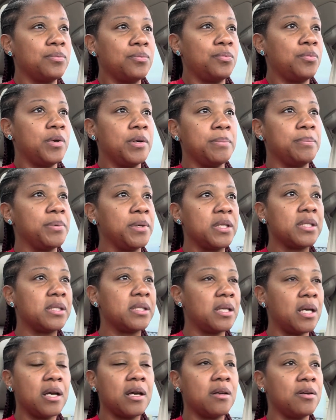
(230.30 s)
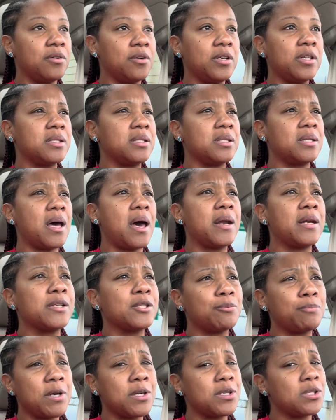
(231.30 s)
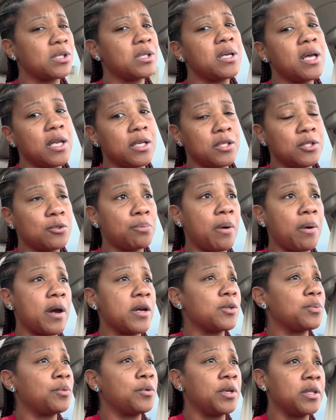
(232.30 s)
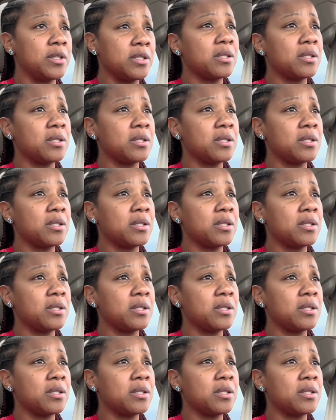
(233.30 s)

would be standard, it's not, especially at this price point.